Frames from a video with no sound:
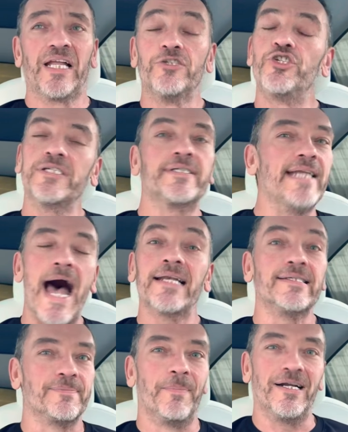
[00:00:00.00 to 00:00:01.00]
Just not
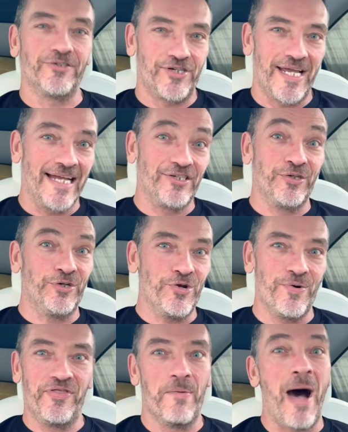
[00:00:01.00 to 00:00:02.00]
as much as you do
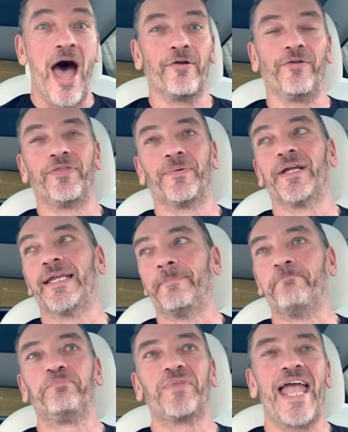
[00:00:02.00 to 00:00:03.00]
in the Model 3.
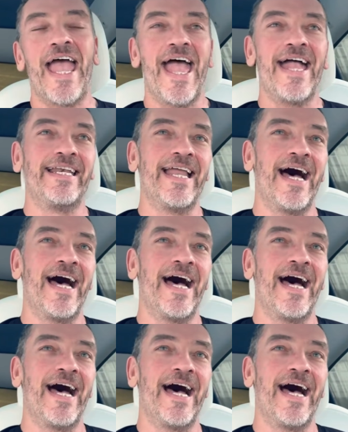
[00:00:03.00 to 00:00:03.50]
And